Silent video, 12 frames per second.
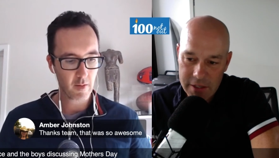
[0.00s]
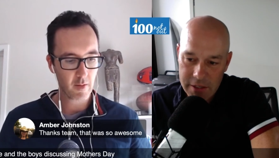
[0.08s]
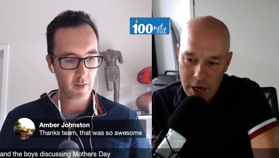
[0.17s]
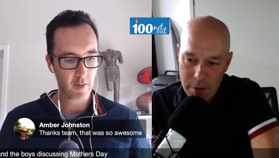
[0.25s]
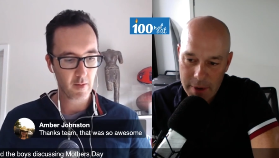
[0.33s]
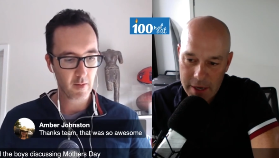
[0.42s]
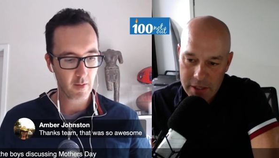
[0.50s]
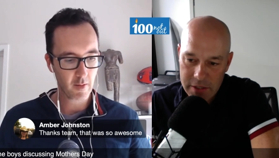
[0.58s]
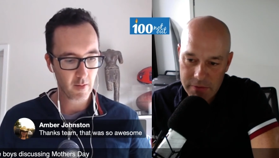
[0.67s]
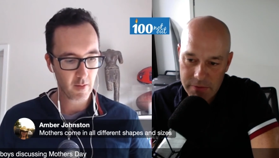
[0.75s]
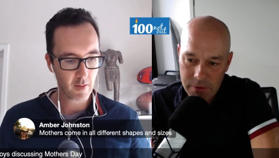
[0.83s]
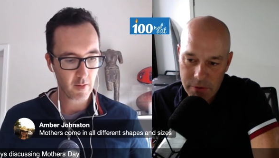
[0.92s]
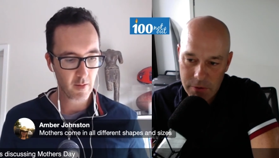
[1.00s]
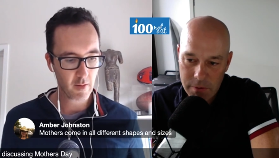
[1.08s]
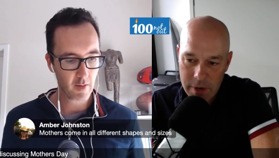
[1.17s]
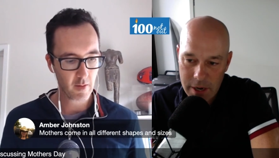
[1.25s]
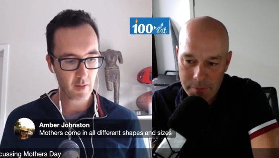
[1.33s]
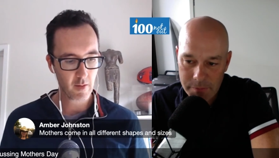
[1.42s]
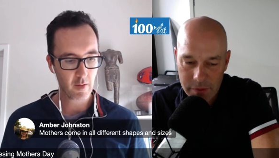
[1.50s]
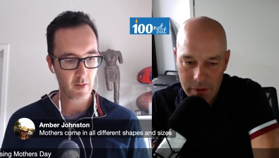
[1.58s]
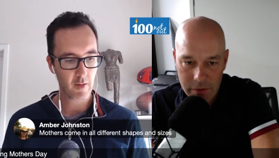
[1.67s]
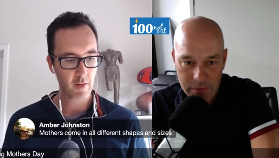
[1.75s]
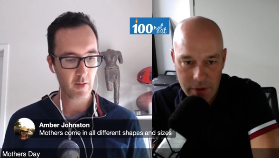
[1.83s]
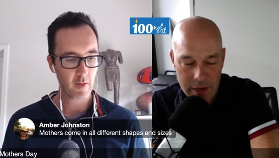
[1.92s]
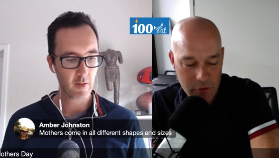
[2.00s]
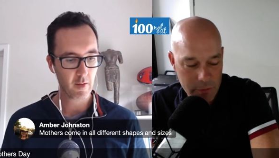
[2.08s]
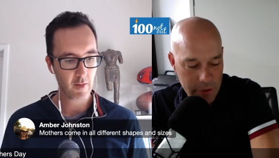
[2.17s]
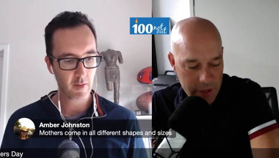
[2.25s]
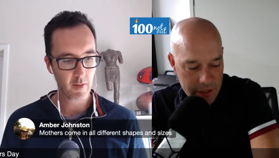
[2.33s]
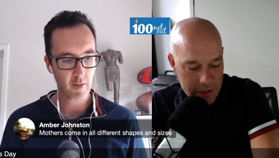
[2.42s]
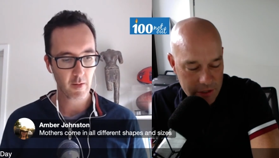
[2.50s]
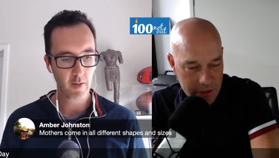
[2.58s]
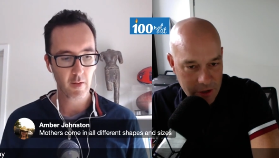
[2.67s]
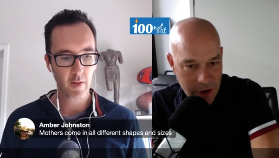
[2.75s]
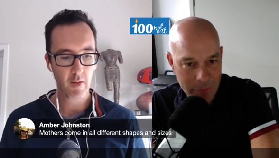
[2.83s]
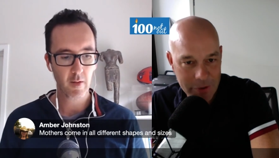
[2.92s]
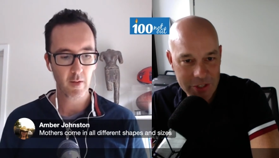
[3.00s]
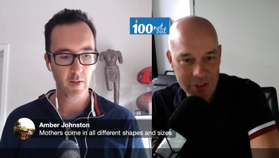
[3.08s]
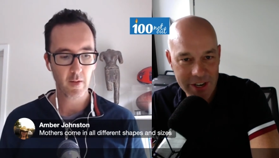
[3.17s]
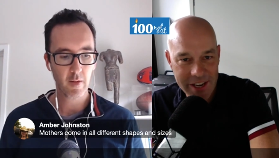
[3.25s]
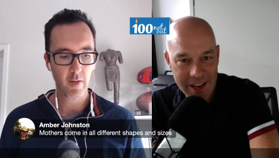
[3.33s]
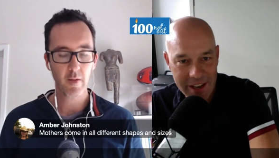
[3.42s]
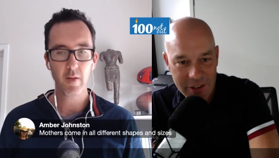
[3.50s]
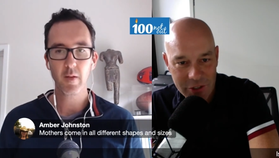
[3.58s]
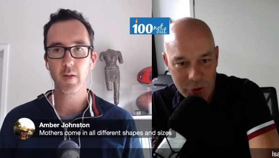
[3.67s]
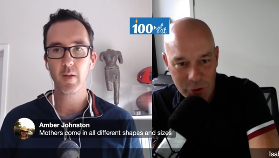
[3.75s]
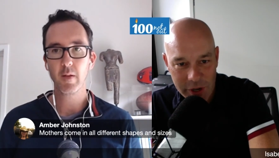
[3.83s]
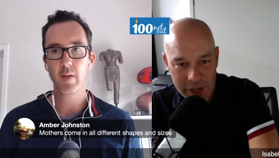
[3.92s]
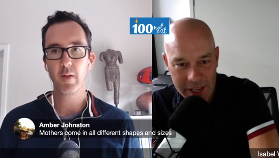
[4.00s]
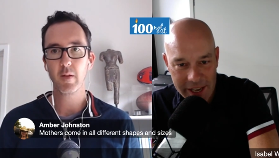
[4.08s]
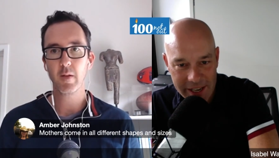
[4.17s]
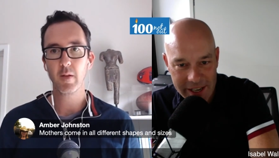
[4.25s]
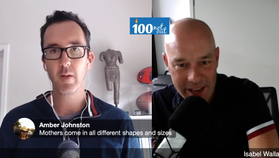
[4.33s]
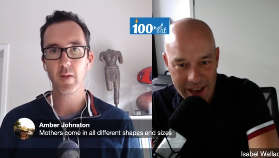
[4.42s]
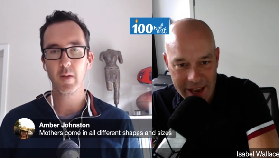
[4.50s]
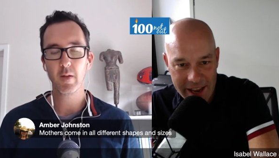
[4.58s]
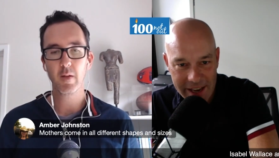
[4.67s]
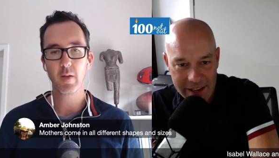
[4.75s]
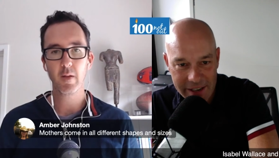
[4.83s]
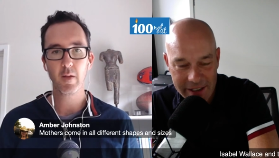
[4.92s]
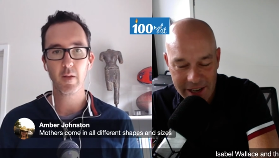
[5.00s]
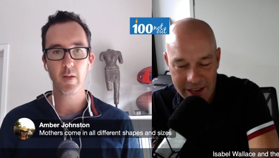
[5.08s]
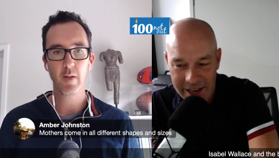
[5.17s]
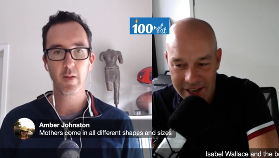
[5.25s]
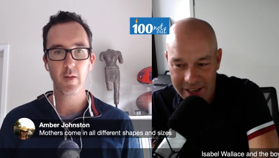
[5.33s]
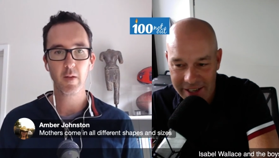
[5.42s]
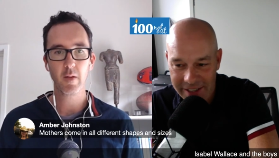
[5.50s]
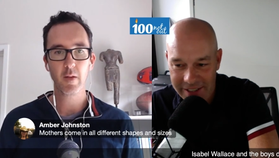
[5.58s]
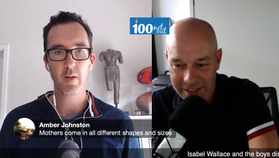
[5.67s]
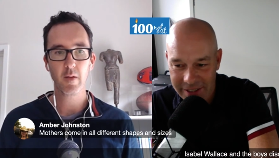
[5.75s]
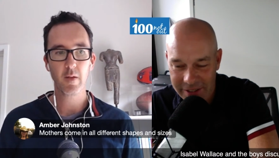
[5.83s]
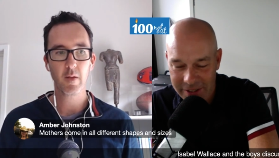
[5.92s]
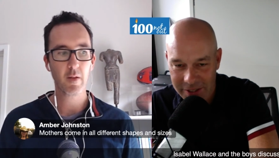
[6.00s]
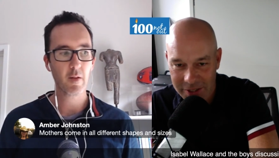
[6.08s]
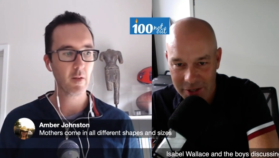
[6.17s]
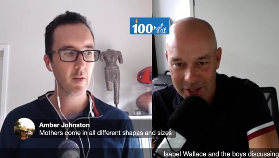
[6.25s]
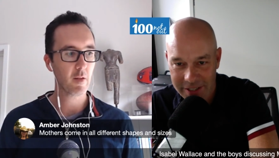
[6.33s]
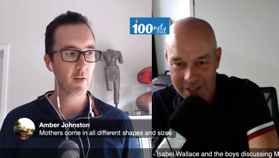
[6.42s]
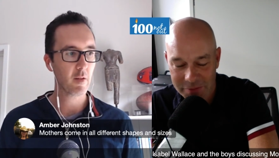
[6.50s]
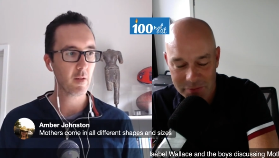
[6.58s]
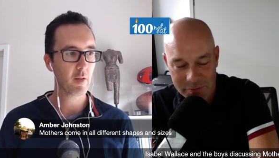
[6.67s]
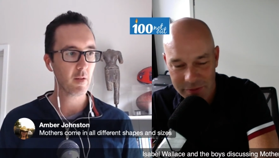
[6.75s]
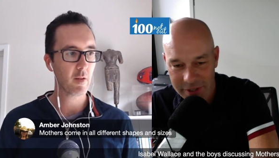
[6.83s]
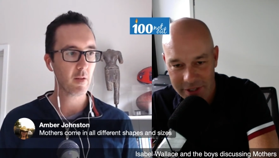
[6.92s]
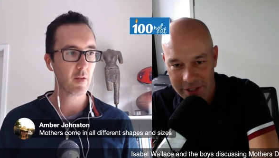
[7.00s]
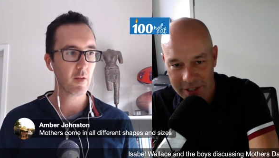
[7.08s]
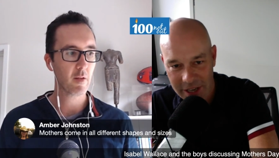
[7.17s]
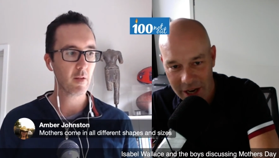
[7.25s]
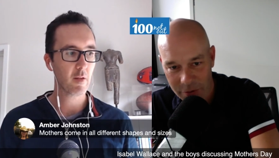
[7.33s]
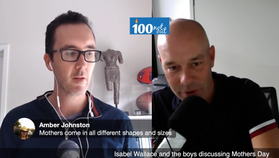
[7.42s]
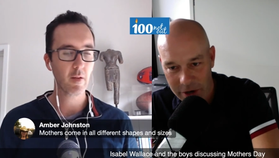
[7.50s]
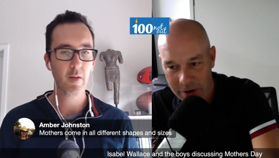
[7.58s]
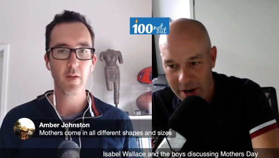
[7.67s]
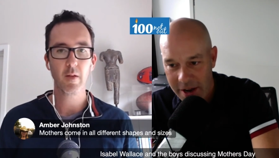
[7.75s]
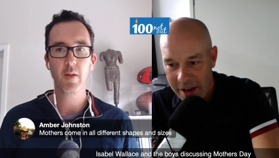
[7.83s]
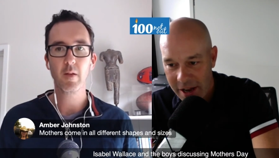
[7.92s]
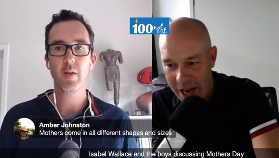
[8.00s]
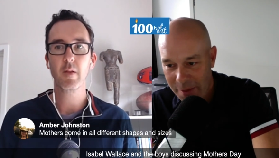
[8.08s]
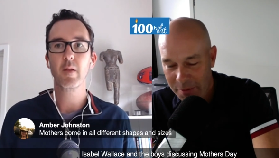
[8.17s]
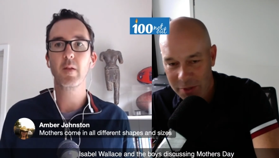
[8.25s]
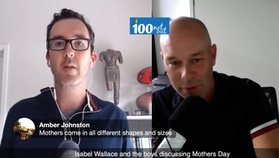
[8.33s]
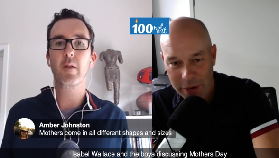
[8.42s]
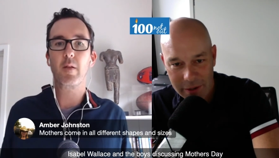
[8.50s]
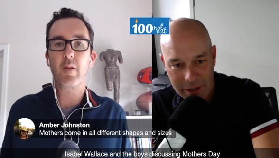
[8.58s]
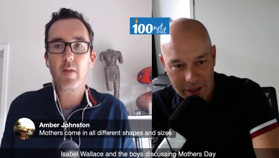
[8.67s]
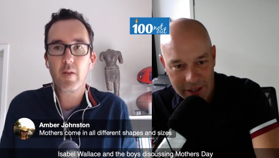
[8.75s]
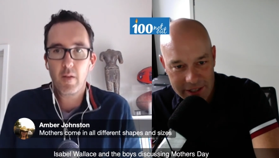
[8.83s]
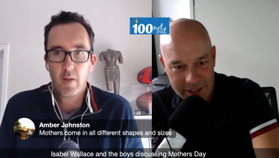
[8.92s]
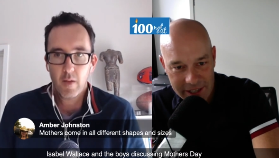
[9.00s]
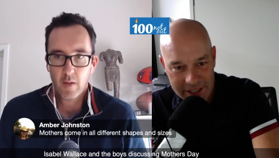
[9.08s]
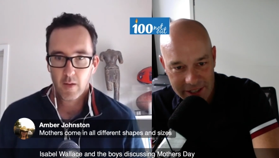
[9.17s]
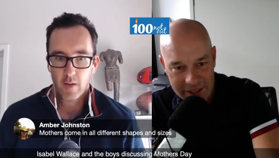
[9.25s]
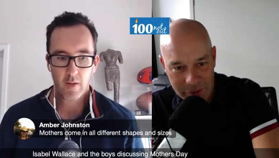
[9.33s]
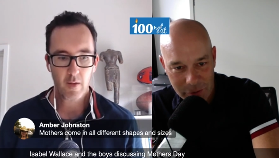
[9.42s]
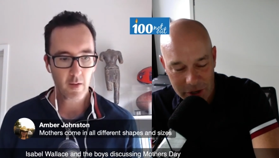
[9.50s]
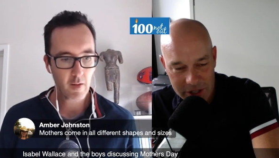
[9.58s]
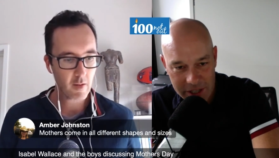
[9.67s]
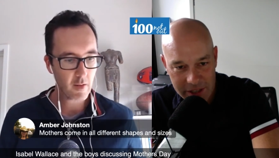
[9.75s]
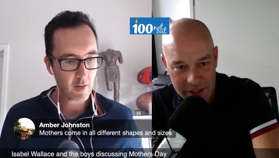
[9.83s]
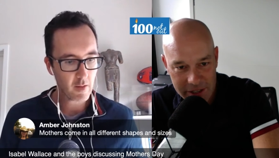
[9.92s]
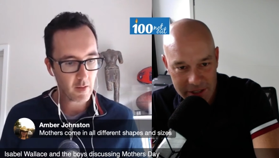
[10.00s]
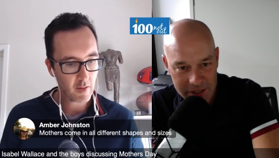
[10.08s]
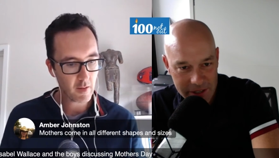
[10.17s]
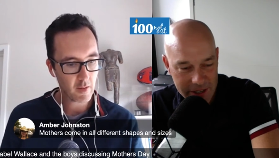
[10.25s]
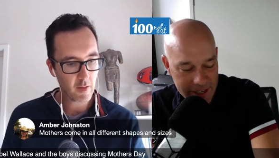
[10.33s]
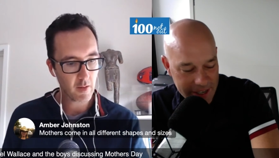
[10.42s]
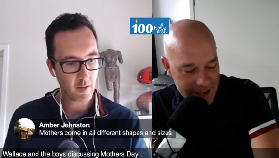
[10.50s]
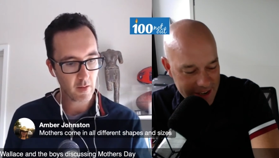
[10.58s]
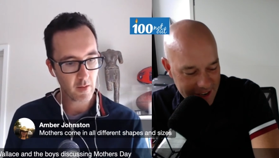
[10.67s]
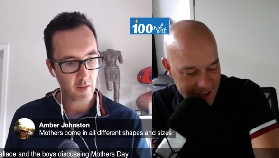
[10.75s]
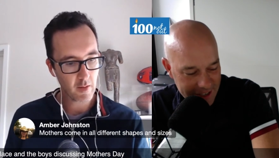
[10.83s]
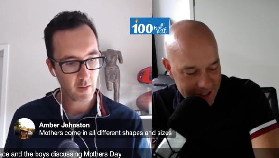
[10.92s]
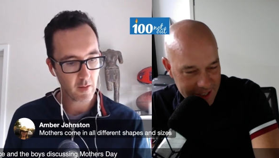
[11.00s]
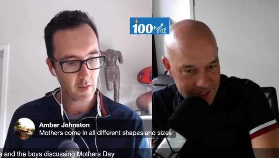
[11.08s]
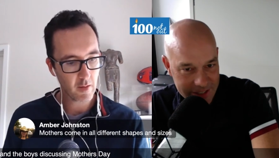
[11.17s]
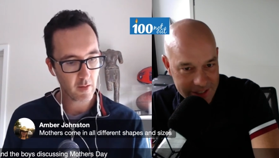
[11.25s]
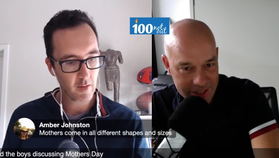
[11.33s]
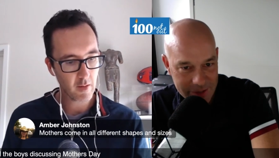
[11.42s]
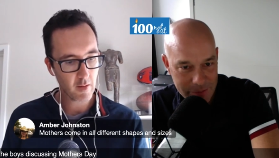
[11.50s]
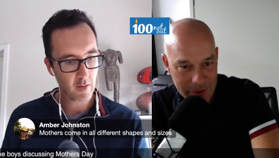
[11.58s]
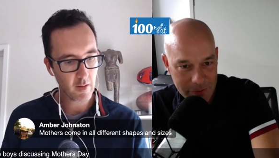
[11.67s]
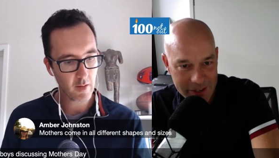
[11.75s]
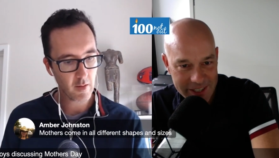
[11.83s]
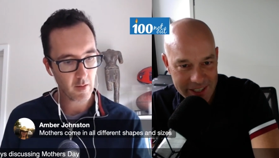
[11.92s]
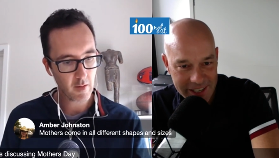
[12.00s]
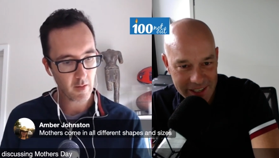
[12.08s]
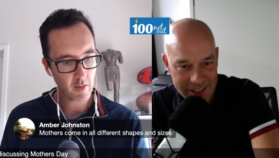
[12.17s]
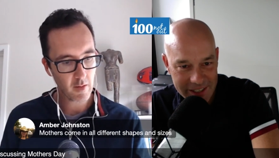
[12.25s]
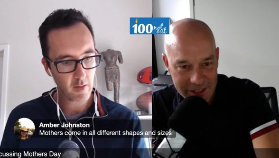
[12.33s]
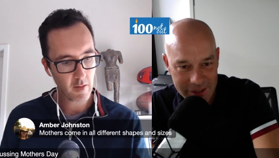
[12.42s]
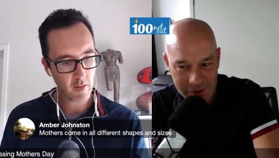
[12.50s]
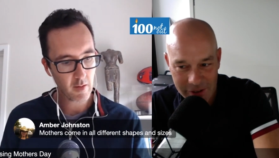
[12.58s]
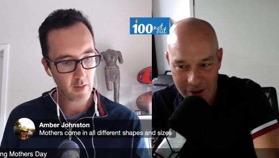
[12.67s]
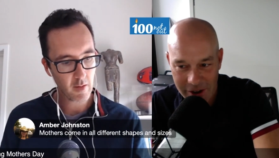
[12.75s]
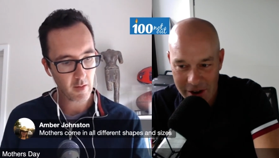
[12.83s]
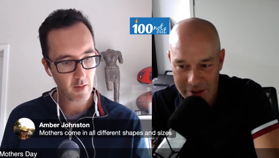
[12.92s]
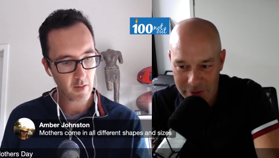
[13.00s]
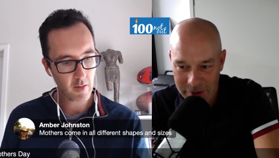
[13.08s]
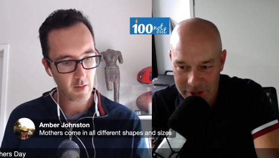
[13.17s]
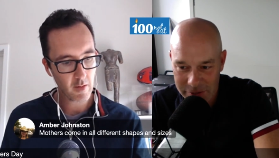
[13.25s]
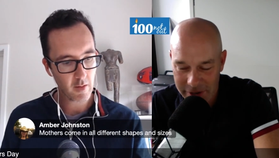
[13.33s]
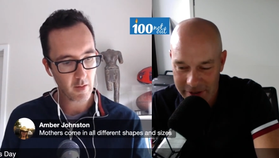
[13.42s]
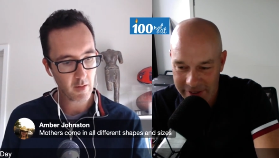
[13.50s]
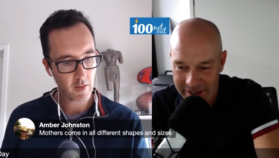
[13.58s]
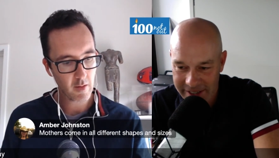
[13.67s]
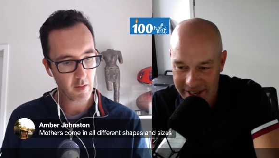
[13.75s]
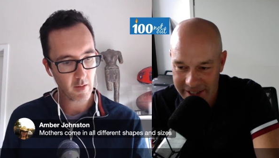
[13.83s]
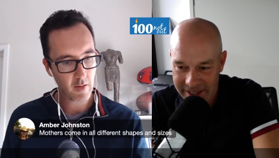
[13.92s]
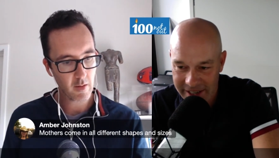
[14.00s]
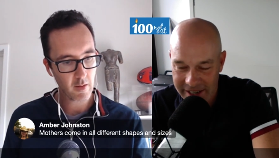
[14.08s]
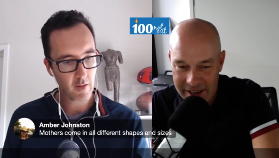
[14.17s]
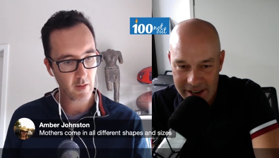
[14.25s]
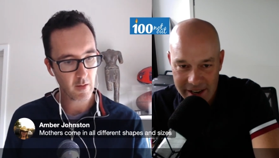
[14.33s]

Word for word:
Speaker 1: you so much for um, for everybody's commentary and joining in. And uh, it, it's just it's it's just unreal. Amber's been listening to this and watching this hitty. Uh, she's uh, she's been watching it, listening to it live, which has been fantastic.